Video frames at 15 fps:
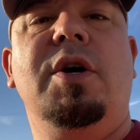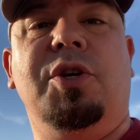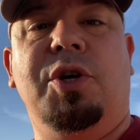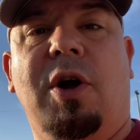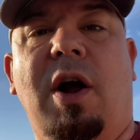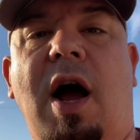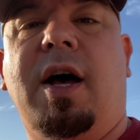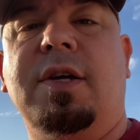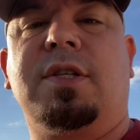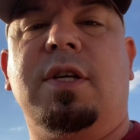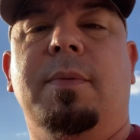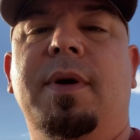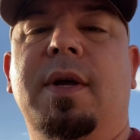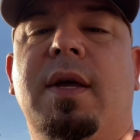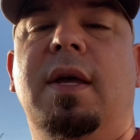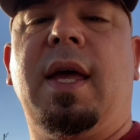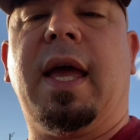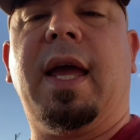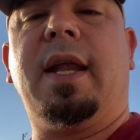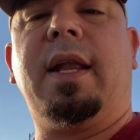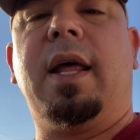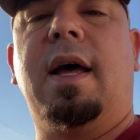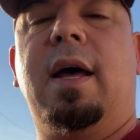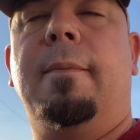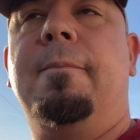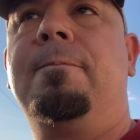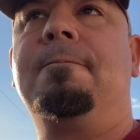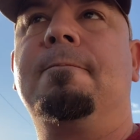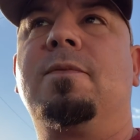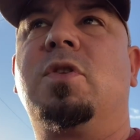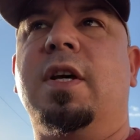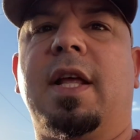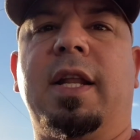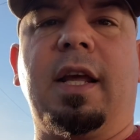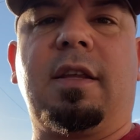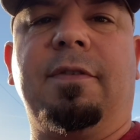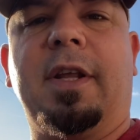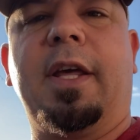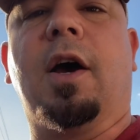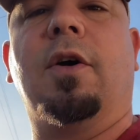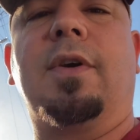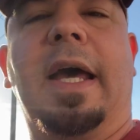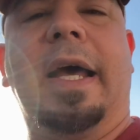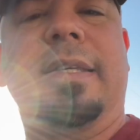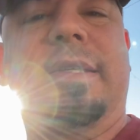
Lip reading: You're awesome. And until that next video, guys,